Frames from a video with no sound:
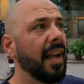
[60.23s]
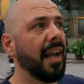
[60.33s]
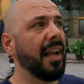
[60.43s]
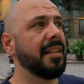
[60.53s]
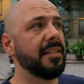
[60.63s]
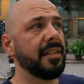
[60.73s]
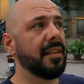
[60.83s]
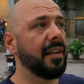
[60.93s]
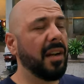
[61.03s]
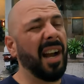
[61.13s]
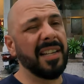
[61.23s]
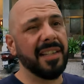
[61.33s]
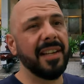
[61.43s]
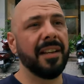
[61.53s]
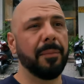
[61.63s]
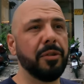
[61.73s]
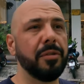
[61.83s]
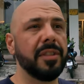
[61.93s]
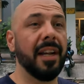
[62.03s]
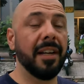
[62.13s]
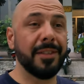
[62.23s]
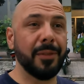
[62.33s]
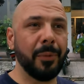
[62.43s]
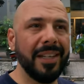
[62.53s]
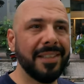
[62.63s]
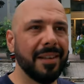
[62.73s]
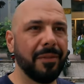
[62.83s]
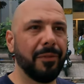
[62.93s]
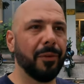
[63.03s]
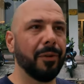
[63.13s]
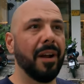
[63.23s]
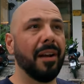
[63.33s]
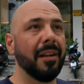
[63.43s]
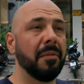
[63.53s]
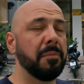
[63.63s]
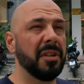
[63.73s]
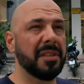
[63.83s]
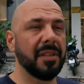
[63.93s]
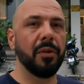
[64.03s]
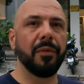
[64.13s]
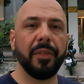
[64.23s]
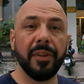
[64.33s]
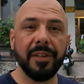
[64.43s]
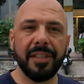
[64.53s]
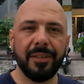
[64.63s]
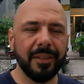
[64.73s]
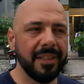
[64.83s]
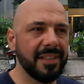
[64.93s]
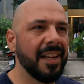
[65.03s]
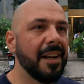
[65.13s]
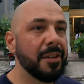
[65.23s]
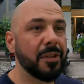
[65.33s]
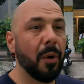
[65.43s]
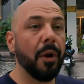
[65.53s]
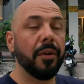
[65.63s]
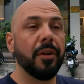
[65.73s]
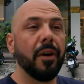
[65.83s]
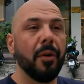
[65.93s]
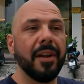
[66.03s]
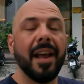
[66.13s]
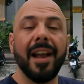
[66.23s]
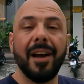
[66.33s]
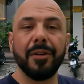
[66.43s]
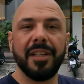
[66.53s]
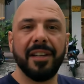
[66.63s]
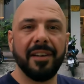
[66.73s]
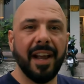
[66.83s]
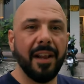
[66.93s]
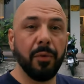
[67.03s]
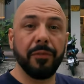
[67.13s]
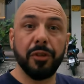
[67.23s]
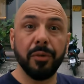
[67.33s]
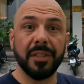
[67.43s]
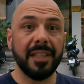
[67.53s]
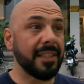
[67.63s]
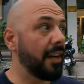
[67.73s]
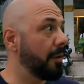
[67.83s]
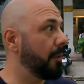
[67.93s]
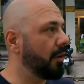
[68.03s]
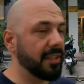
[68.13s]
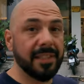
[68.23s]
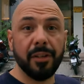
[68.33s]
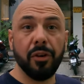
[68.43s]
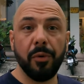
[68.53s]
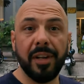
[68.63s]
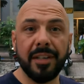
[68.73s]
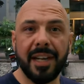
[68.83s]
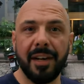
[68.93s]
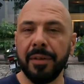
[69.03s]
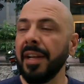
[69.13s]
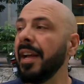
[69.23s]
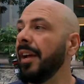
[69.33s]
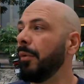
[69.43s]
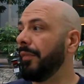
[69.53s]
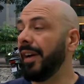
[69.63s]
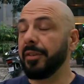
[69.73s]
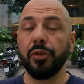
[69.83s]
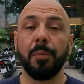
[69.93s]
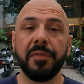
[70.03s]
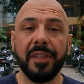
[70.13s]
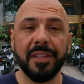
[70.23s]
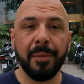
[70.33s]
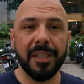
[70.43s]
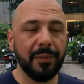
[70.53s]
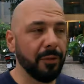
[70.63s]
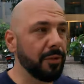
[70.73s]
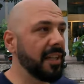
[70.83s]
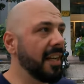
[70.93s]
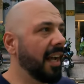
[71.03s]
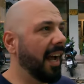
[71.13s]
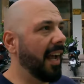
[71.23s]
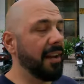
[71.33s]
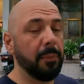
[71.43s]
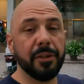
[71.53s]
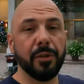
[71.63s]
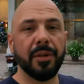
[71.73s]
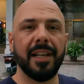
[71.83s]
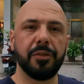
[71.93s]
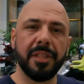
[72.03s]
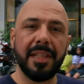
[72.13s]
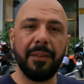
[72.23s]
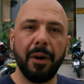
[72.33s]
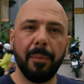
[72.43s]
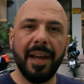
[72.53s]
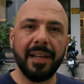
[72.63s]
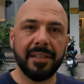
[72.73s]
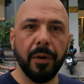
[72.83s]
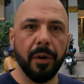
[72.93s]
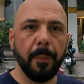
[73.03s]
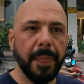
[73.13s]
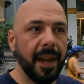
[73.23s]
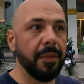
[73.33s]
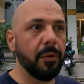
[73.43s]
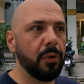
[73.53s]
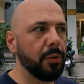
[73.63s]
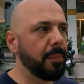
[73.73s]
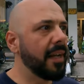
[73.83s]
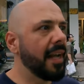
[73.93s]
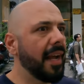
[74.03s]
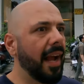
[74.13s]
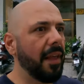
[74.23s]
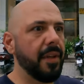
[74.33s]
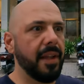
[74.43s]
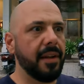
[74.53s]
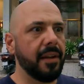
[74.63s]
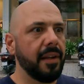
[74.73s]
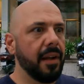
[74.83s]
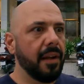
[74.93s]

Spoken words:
And I did end up choosing a suite for just over $30. So we're going to go and hang out here. And we've chosen this area because it's in Koreatown. We've had so much Vietnamese food. And it'd be so nice to just leave our bags, you know, in the room. And then